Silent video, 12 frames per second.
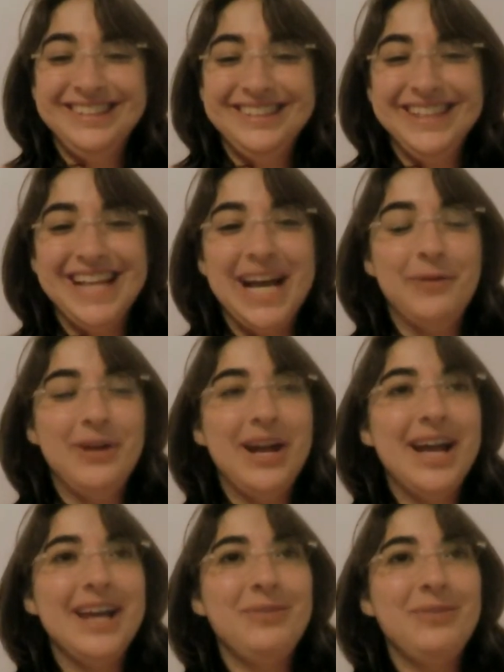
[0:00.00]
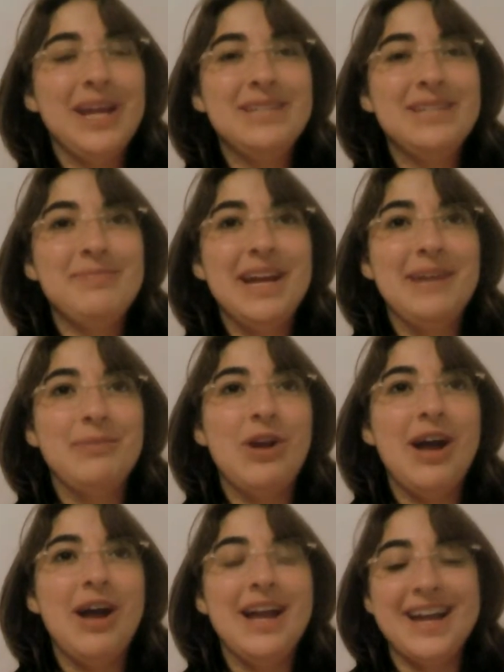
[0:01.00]
Yeah, when I did my
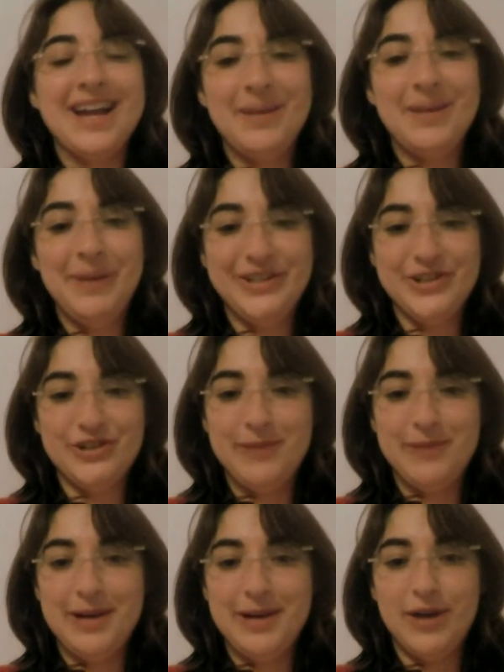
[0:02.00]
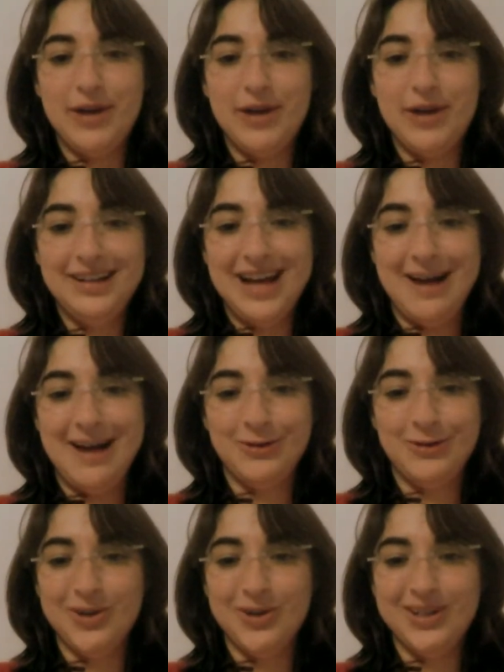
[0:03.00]
MRI, I got a picture of my brain
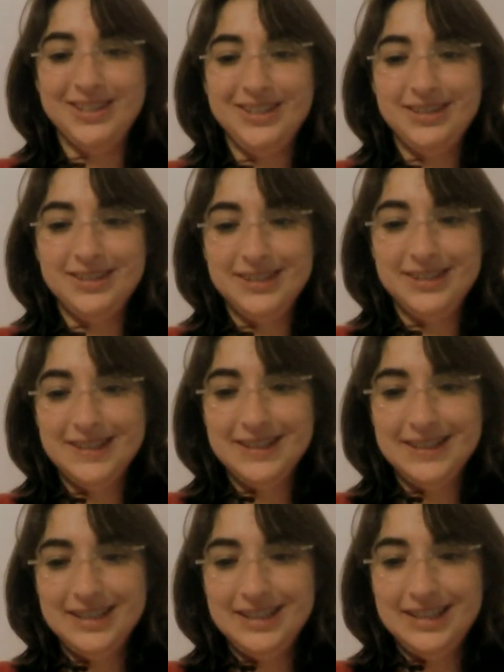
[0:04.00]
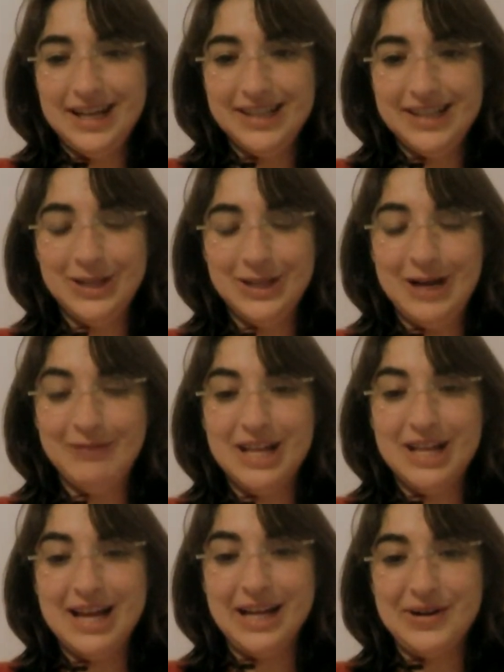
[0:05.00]
afterwards. I still have it
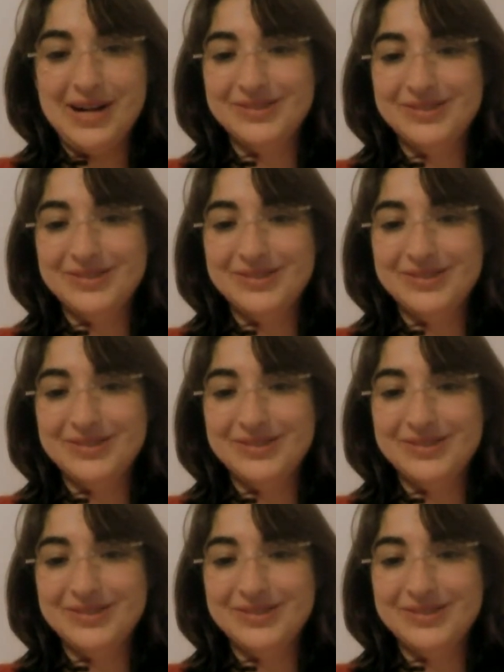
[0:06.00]
lying around